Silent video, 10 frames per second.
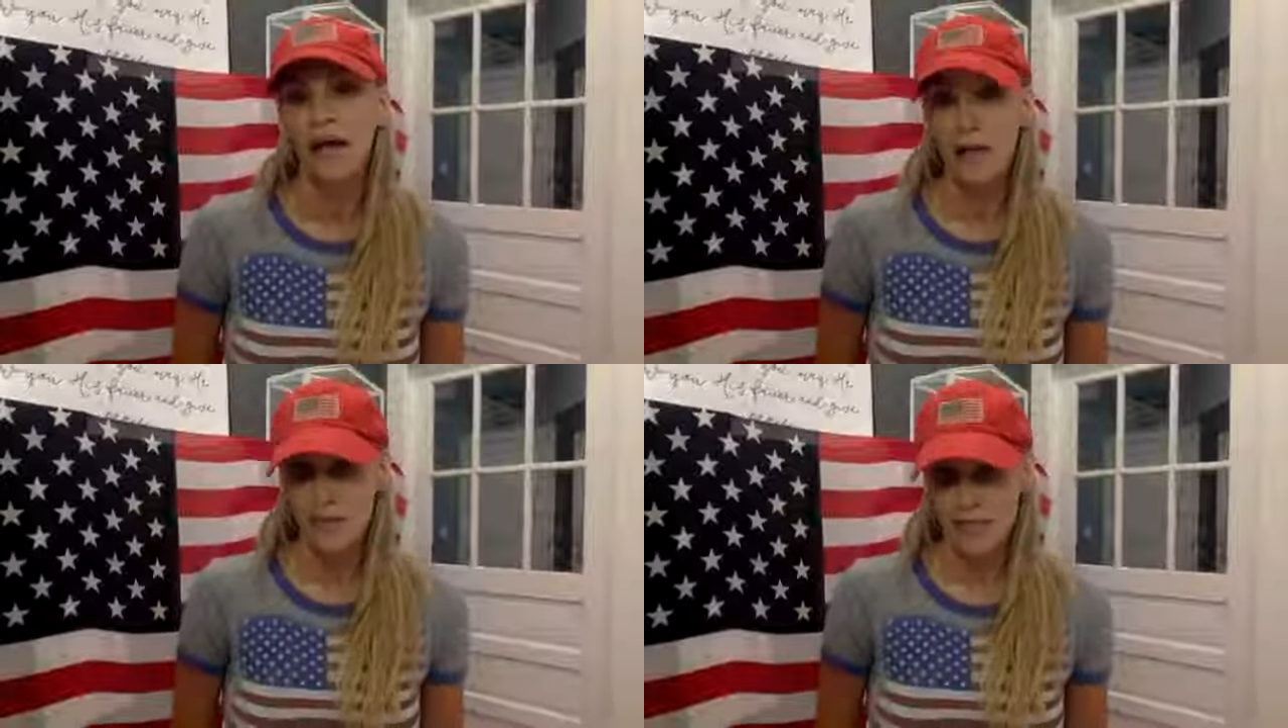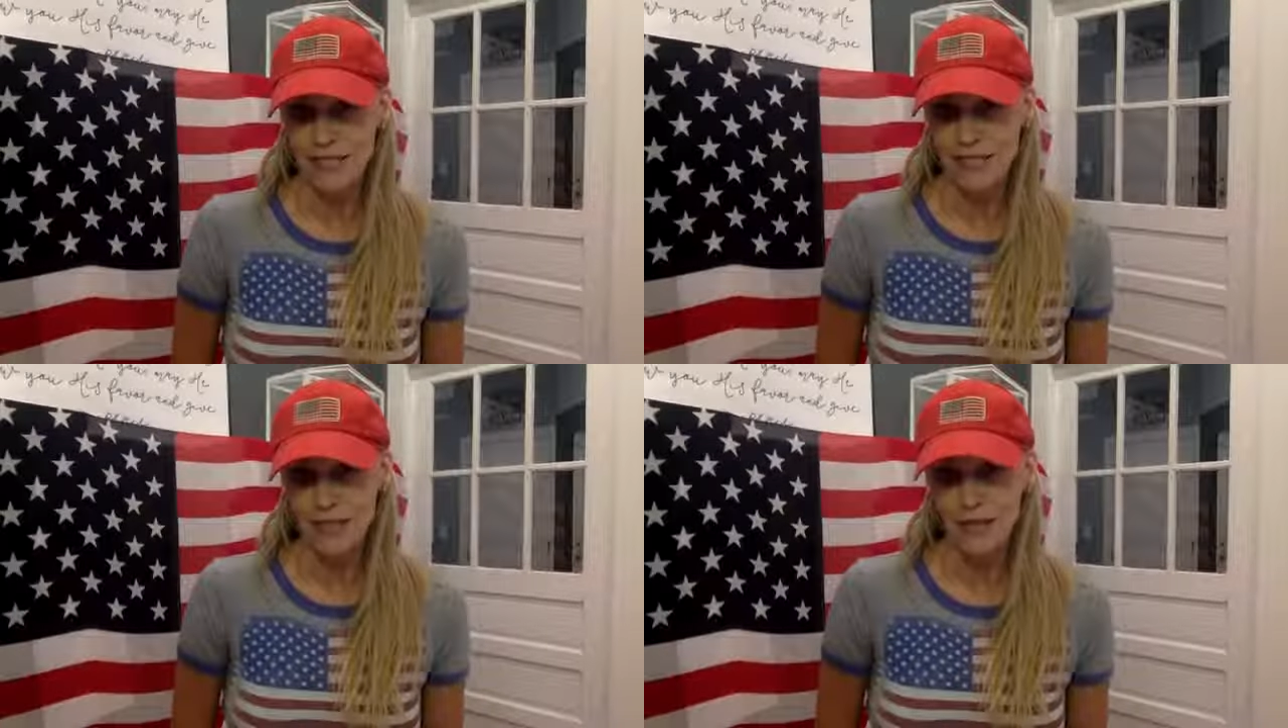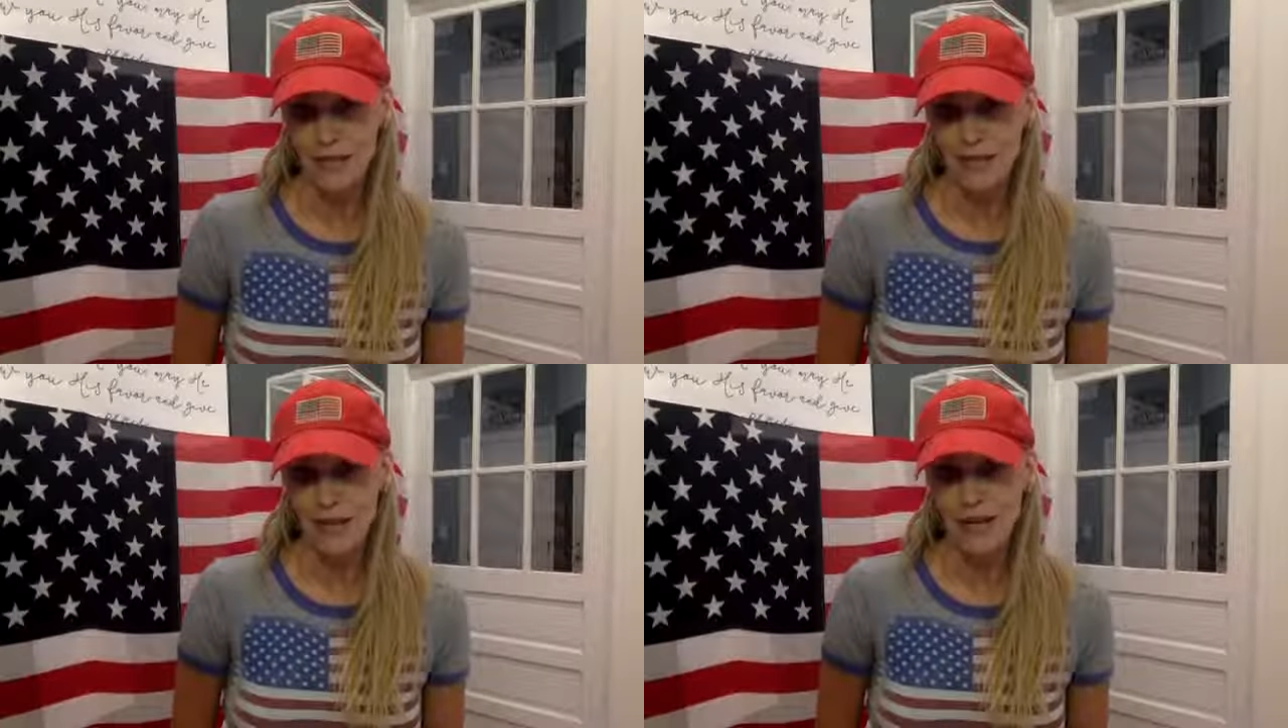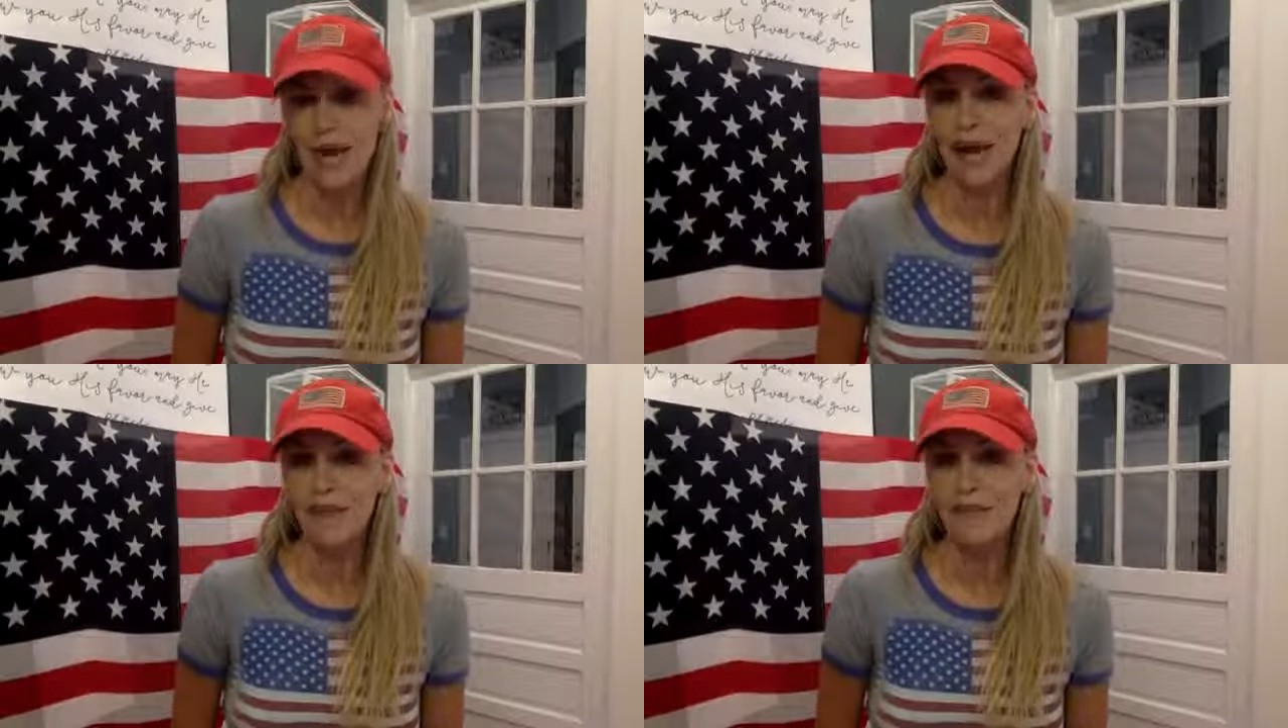God bless everybody.
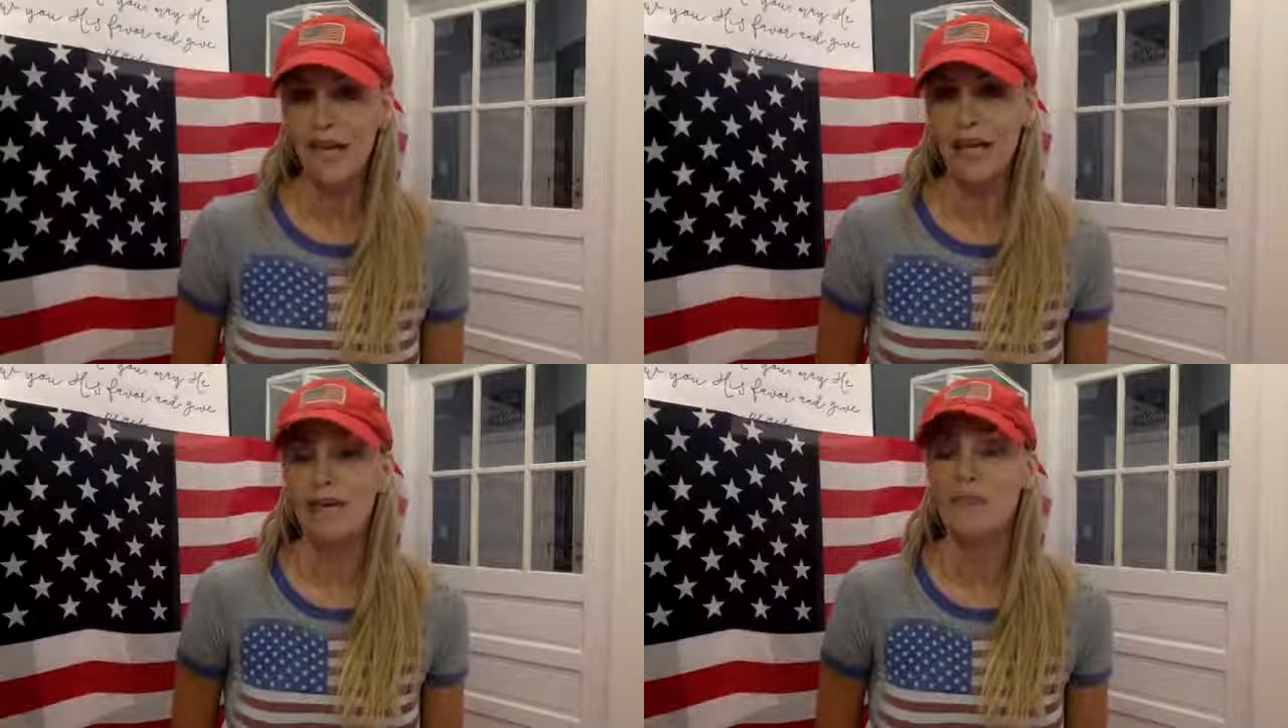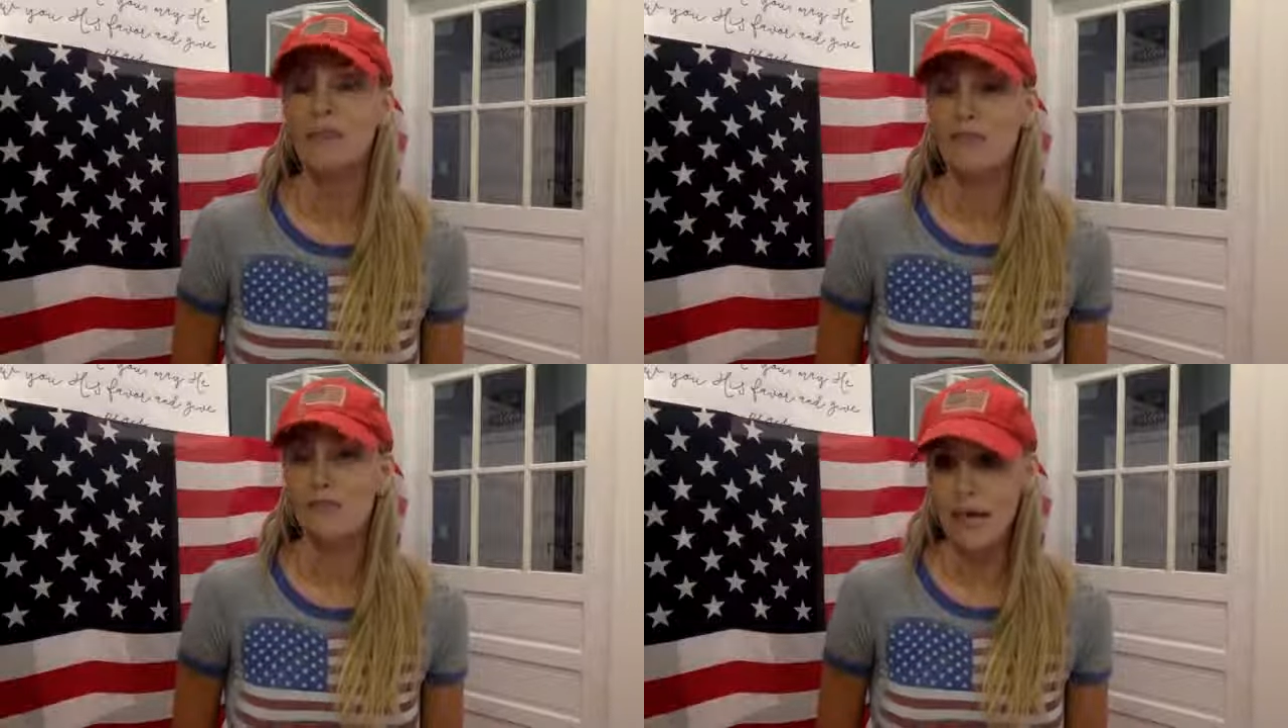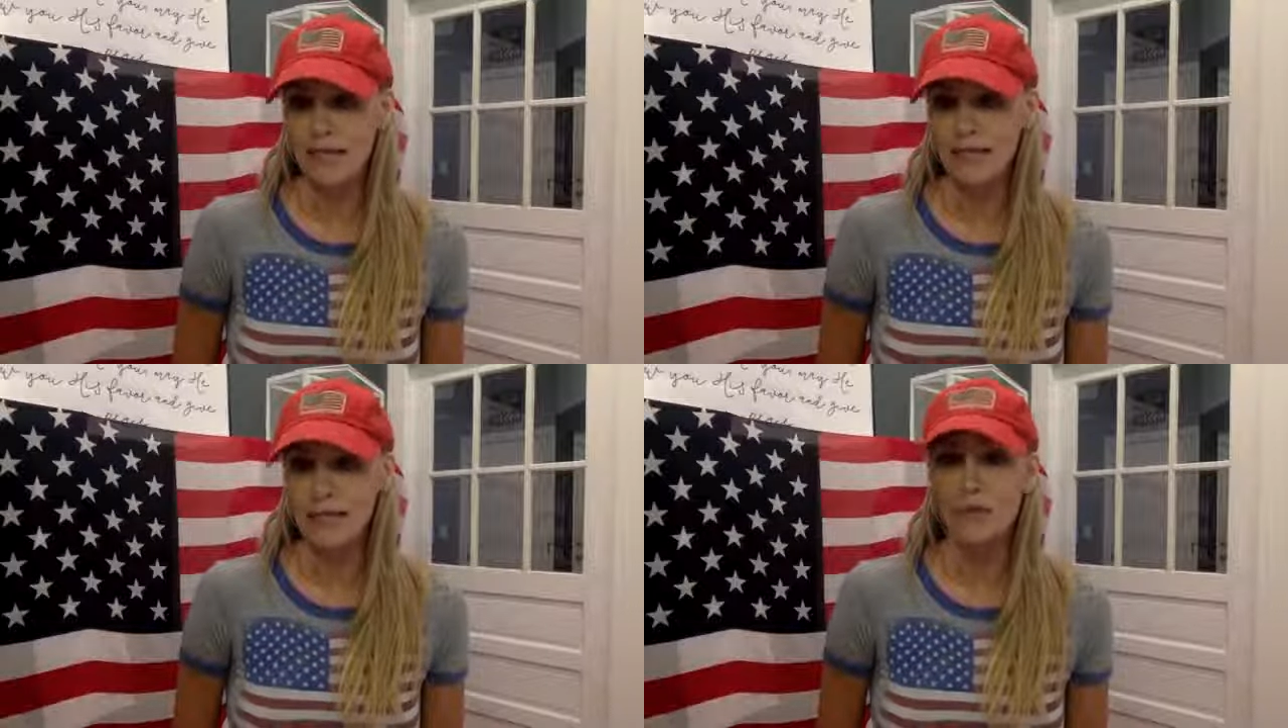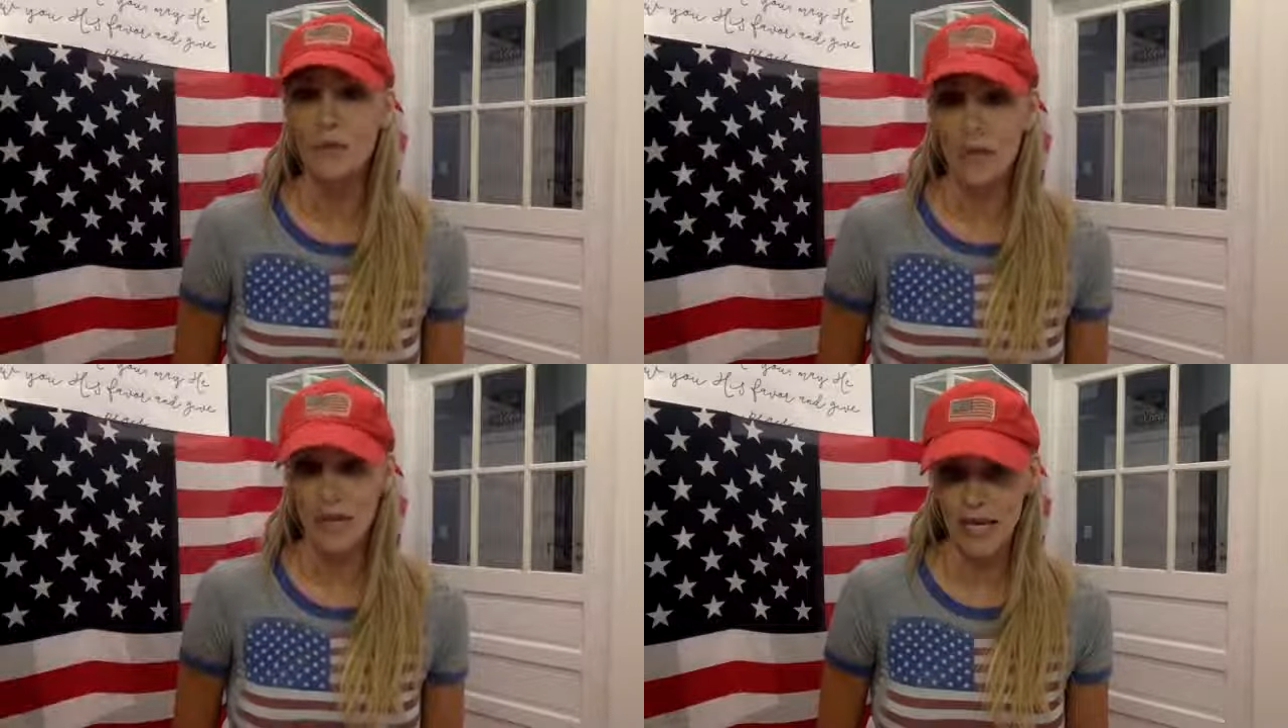Have a great
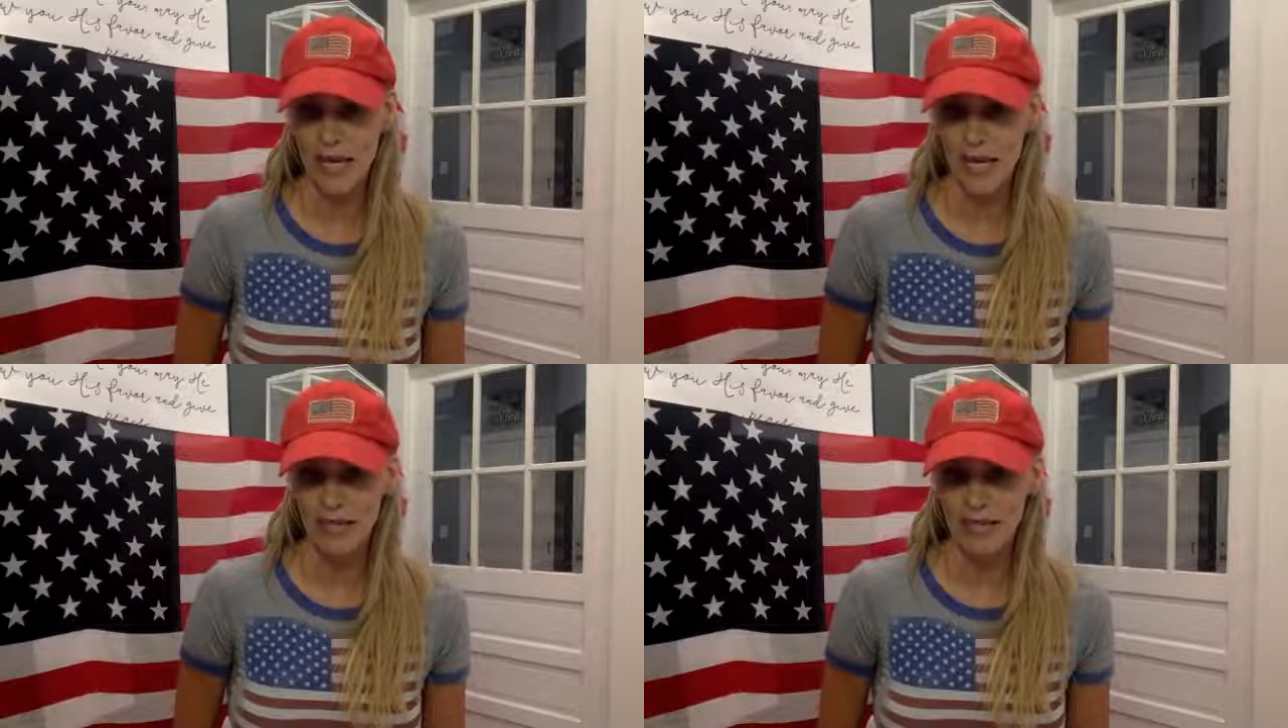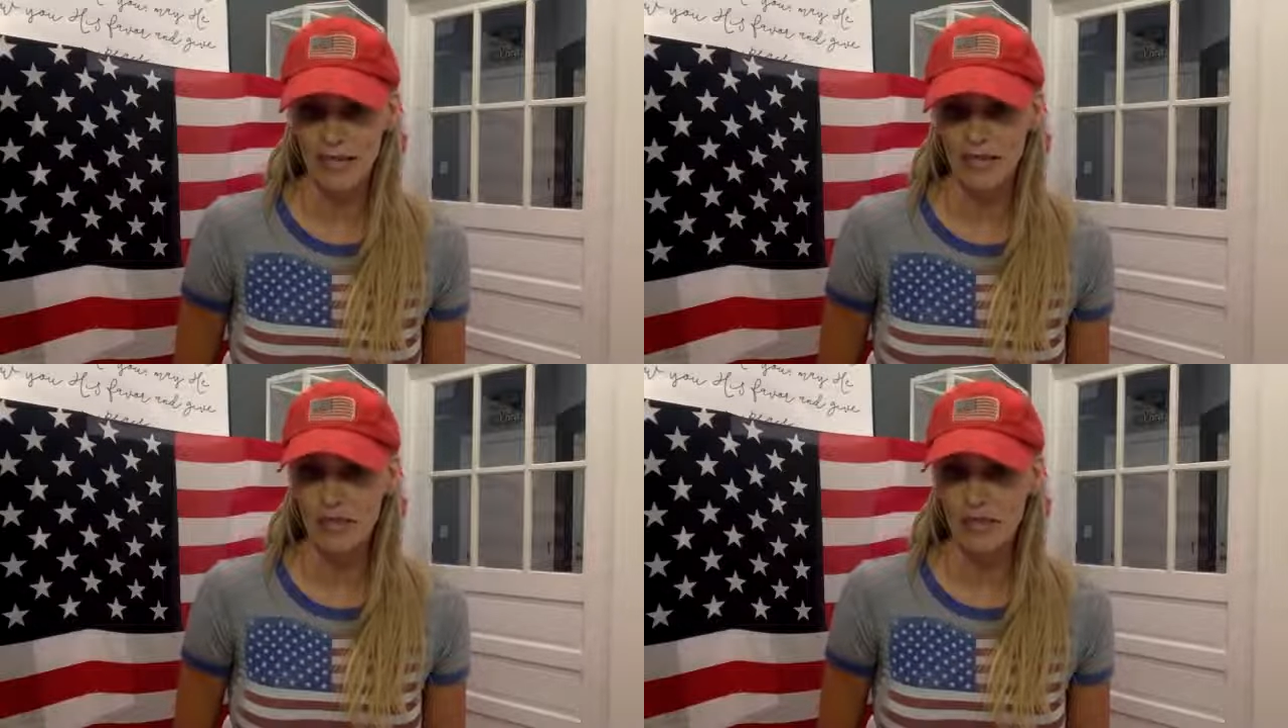weekend.